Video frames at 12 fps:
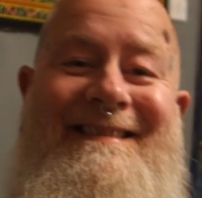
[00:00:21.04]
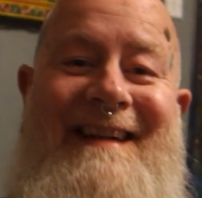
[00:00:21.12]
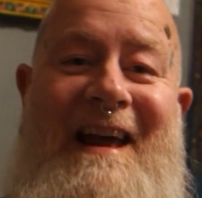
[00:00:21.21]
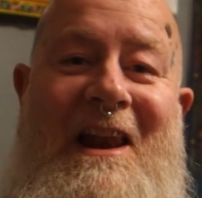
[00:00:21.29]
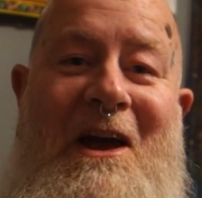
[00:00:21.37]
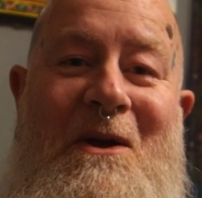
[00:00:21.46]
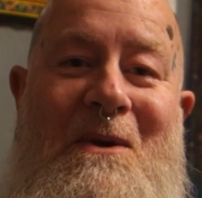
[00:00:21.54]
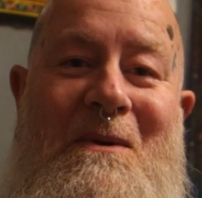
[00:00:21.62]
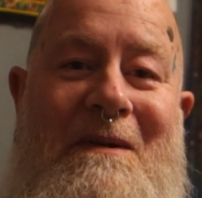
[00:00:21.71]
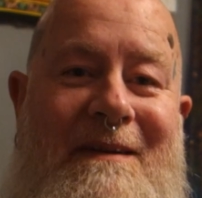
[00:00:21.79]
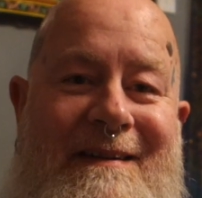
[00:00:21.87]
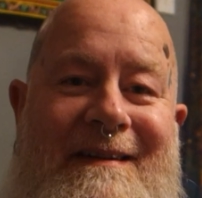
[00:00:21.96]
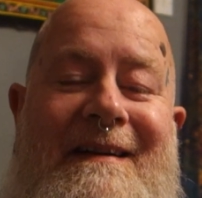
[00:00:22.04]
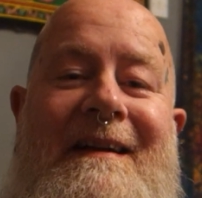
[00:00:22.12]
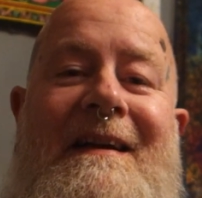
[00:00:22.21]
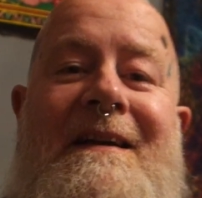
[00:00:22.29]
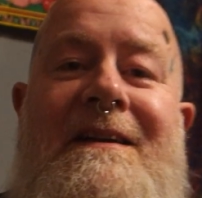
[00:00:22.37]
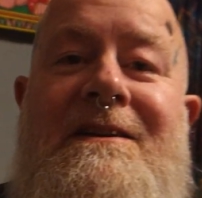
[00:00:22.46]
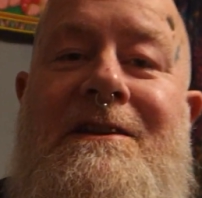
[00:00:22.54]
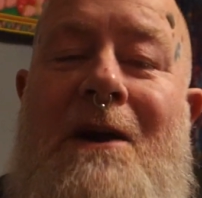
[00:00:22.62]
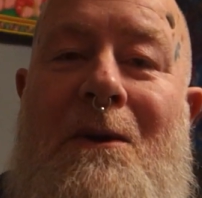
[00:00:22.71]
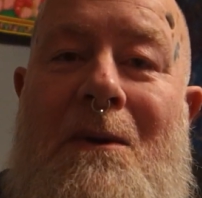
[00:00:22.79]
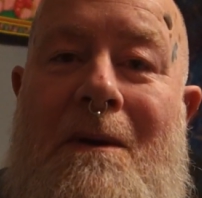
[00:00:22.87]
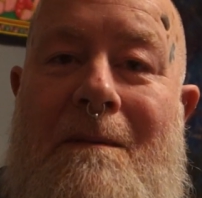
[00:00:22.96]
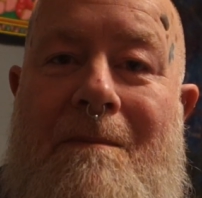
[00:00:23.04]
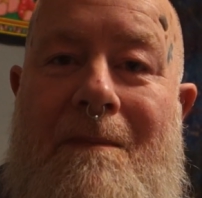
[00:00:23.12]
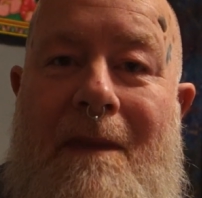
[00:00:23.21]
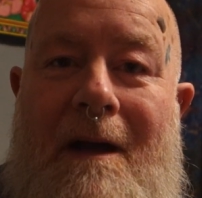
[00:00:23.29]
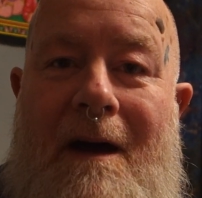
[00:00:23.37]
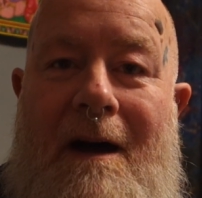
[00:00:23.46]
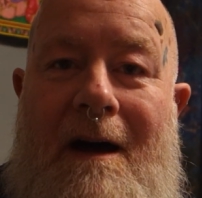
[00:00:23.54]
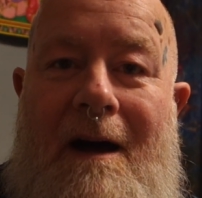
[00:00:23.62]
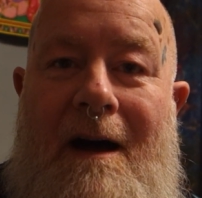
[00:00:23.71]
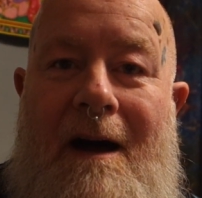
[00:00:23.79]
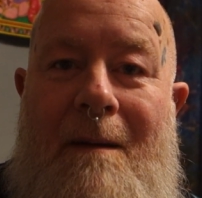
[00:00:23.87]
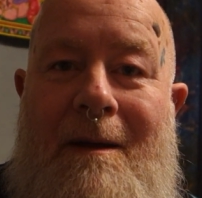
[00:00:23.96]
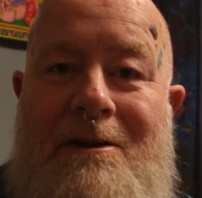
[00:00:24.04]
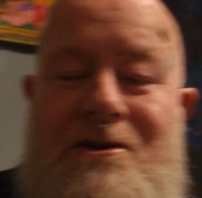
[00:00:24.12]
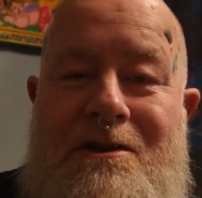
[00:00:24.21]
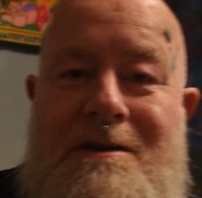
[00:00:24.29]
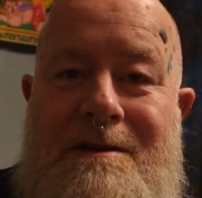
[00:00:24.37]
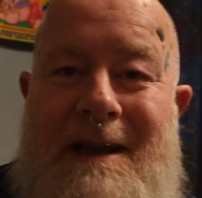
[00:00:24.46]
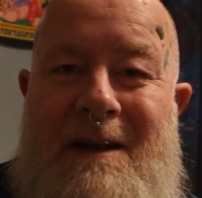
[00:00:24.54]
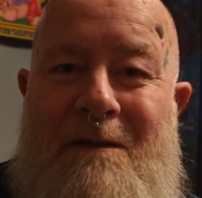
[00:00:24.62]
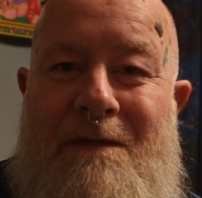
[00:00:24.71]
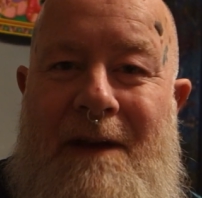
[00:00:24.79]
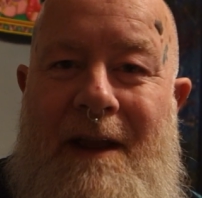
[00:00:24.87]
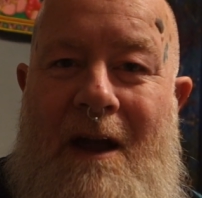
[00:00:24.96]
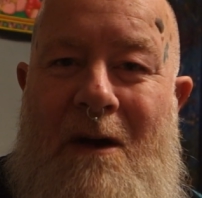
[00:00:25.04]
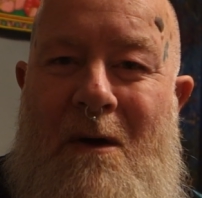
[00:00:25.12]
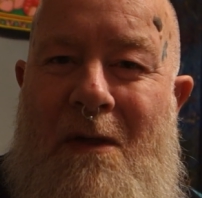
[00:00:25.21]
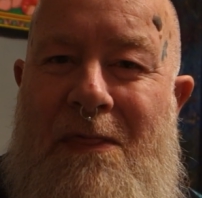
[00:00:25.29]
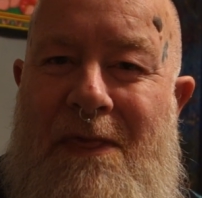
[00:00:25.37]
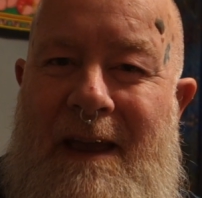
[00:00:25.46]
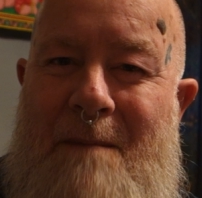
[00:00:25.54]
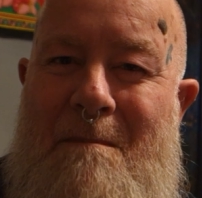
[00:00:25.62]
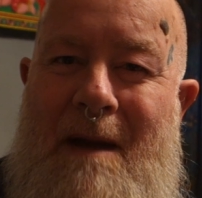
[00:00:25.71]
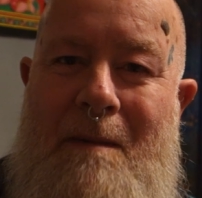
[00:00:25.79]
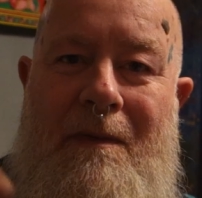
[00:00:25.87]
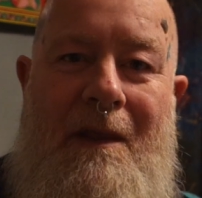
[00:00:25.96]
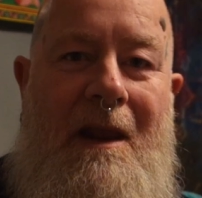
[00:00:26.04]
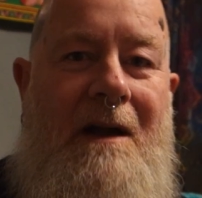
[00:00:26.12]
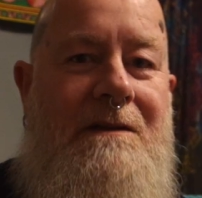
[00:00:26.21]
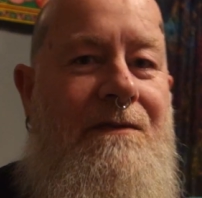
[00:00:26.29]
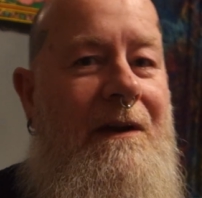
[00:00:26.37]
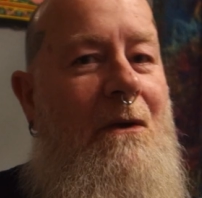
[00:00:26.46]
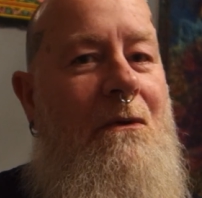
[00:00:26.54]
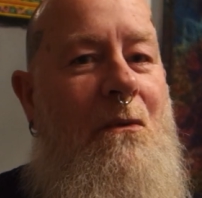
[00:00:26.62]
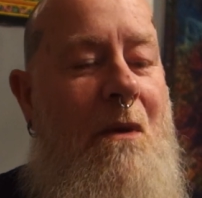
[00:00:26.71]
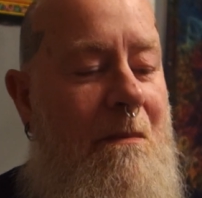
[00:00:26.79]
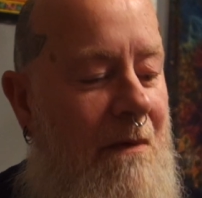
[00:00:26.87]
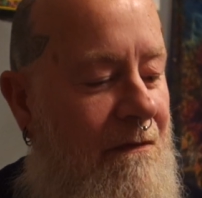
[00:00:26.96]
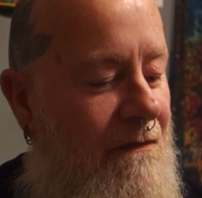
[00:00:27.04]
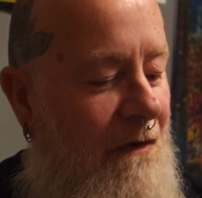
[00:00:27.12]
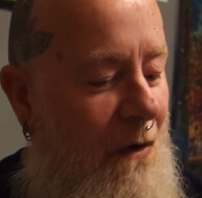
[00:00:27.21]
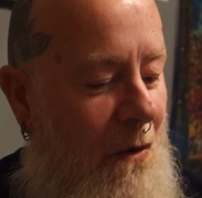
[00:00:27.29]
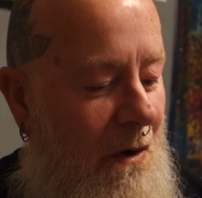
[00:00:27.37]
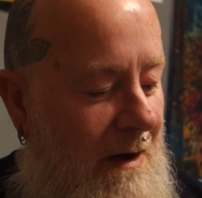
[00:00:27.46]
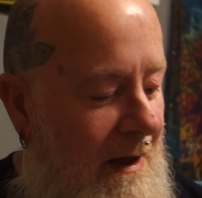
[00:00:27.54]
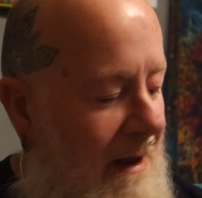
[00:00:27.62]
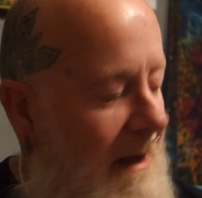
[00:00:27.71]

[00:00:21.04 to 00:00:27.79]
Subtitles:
Hello. So, I mentioned in a video, I think maybe the last video or the one before,